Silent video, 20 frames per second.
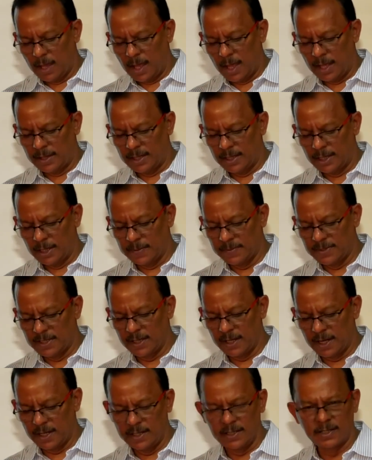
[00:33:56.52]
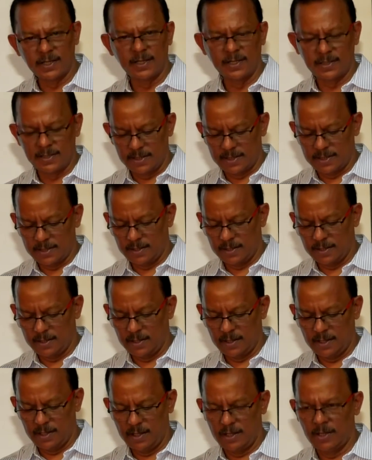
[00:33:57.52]
and the terms and conditions
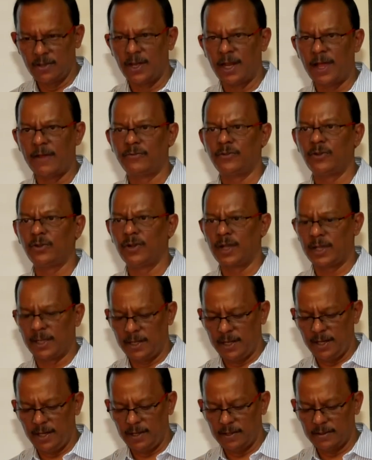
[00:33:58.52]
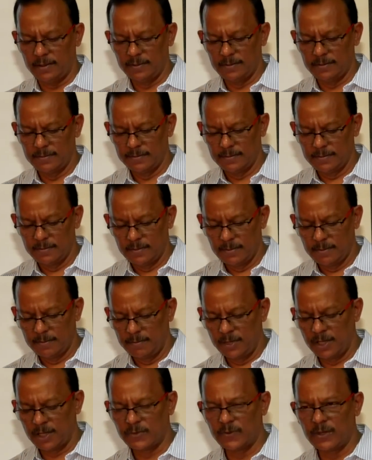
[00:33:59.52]
you will have to agree
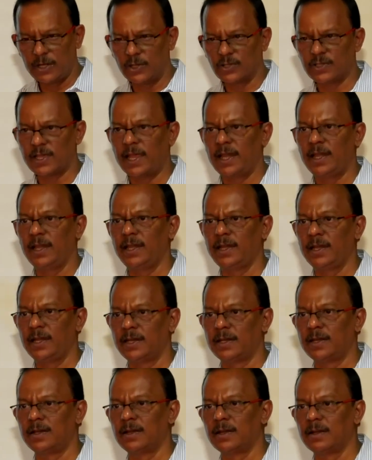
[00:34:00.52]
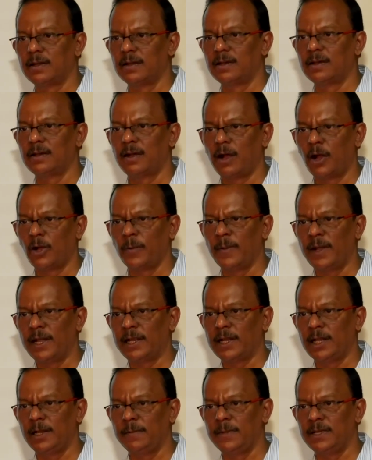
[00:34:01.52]
because when you sign in it
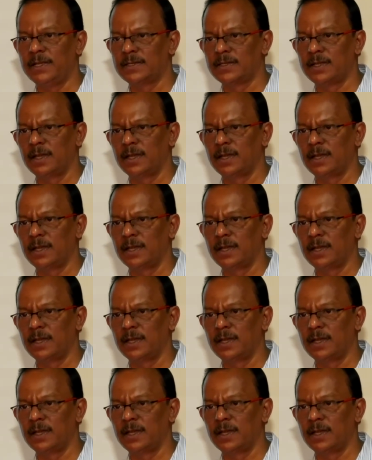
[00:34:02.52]
automatically means